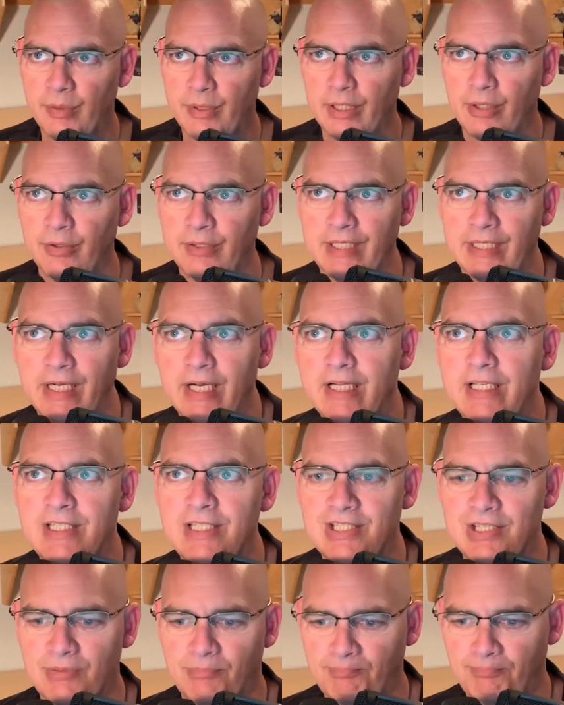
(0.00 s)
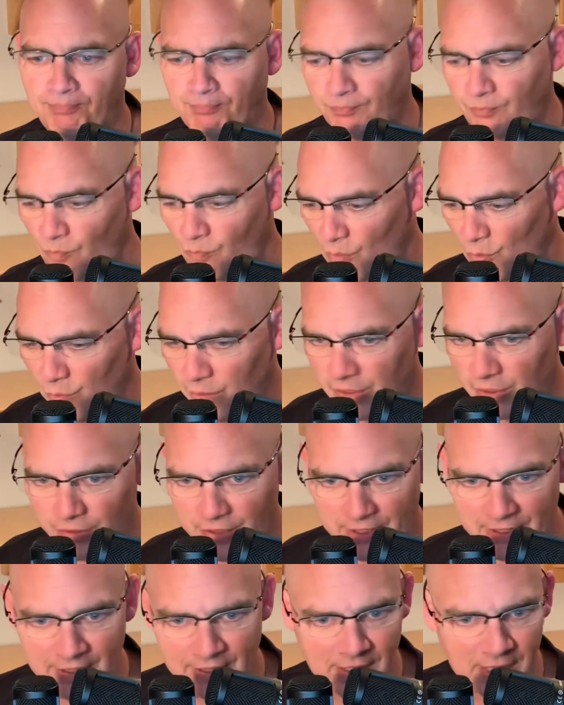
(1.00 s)
We don't need ICE. We don't
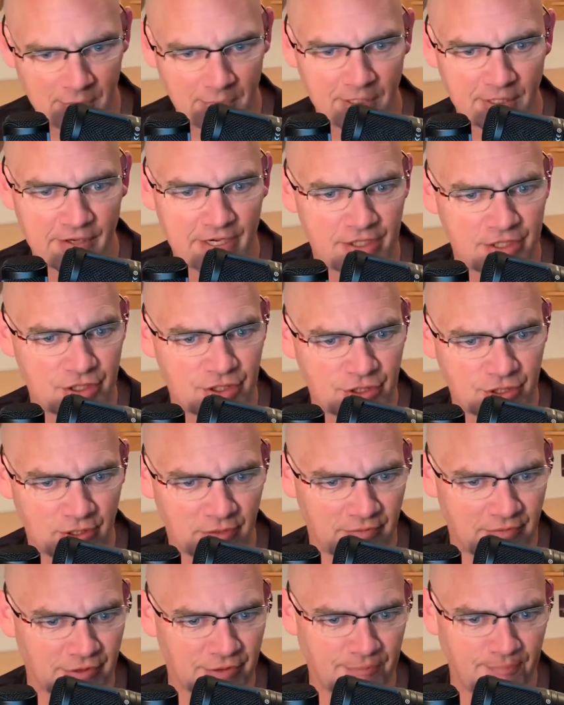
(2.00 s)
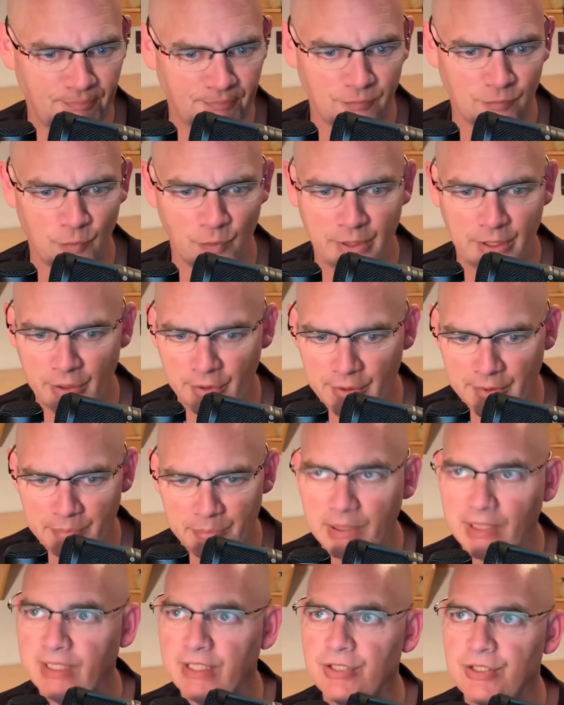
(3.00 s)
need an immigration service. We don't need
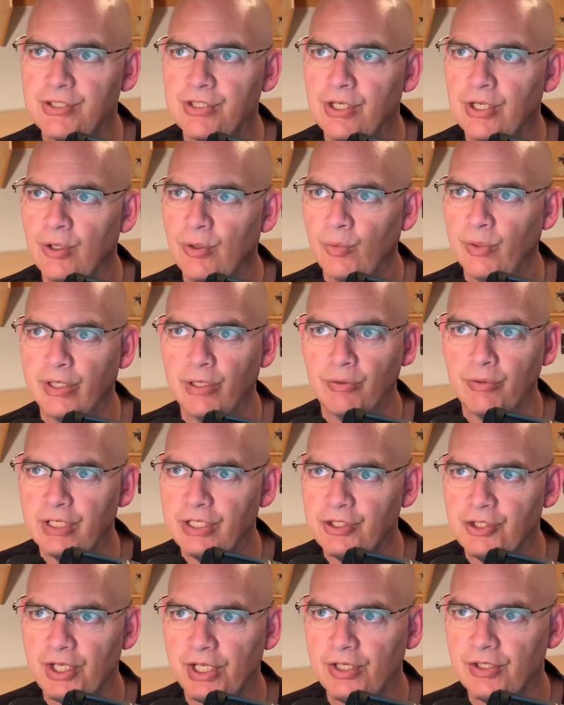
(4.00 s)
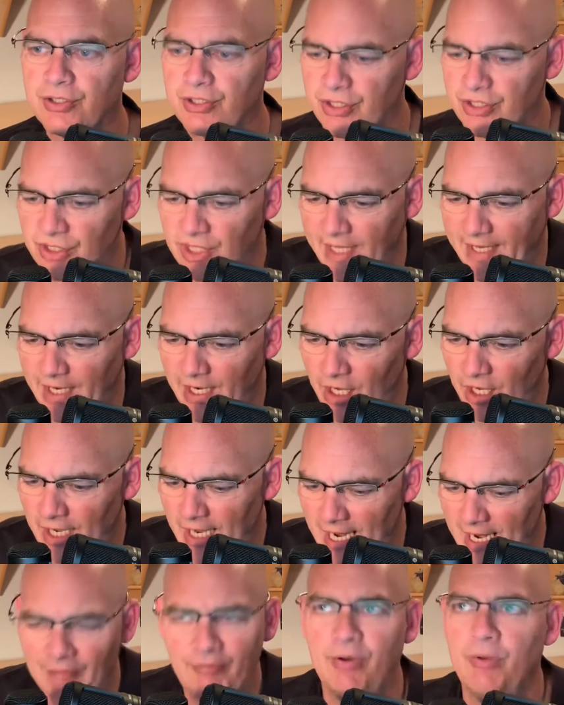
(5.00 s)
police. We don't need jails. Just let
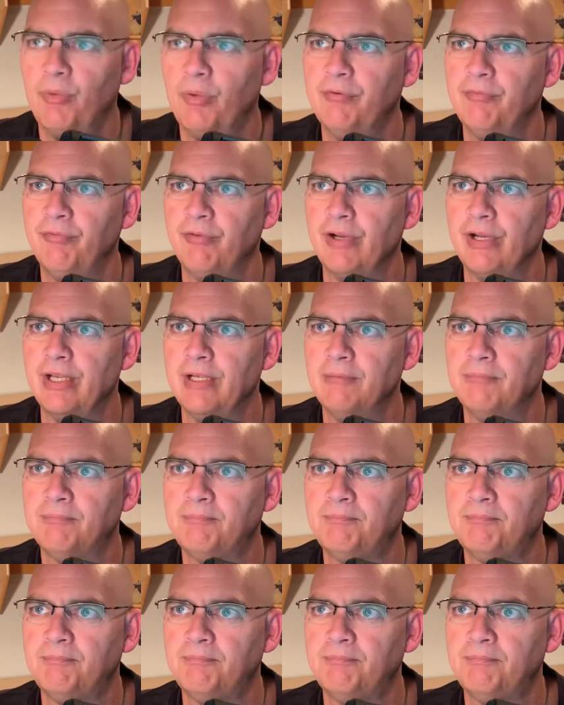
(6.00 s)
everyone free.